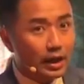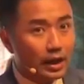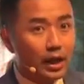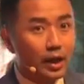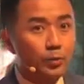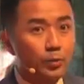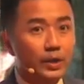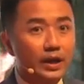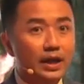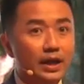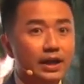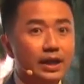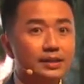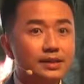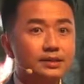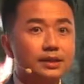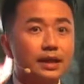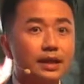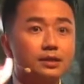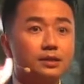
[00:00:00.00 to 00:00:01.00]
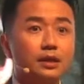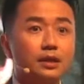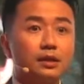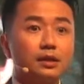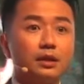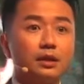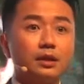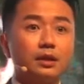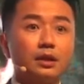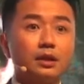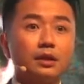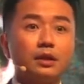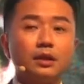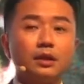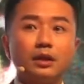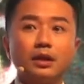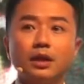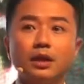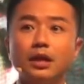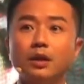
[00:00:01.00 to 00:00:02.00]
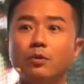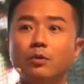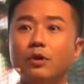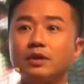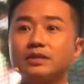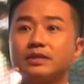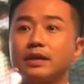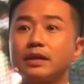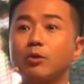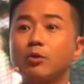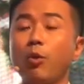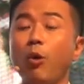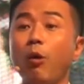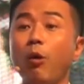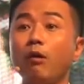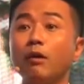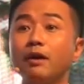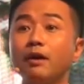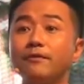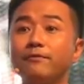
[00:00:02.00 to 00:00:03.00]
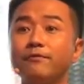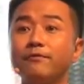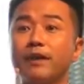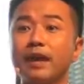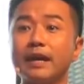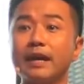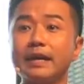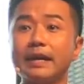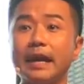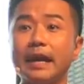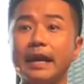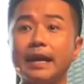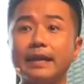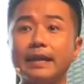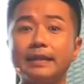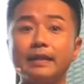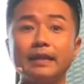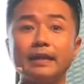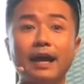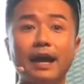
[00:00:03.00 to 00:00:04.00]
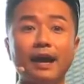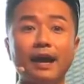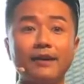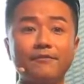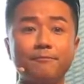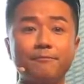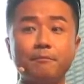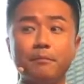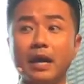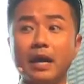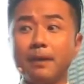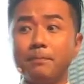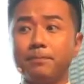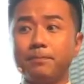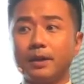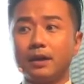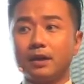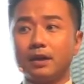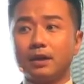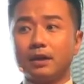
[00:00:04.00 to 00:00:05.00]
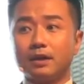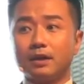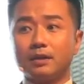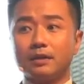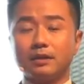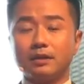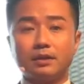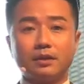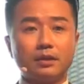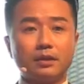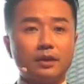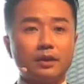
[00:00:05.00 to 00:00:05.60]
I realized that he was a qualifying and life member,